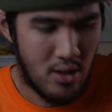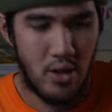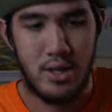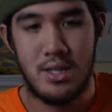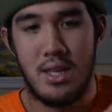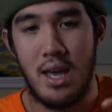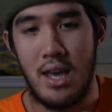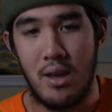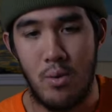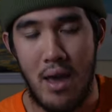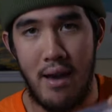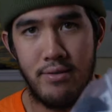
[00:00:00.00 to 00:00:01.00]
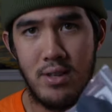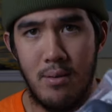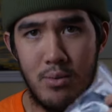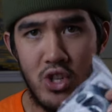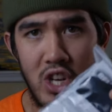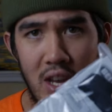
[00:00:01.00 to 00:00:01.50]
looks like we have
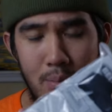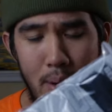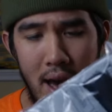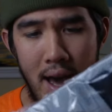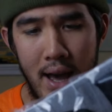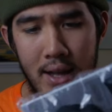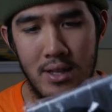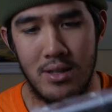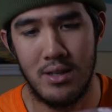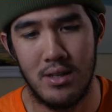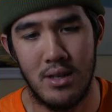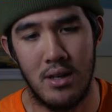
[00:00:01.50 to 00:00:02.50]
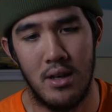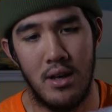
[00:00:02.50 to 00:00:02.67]
some cheek pads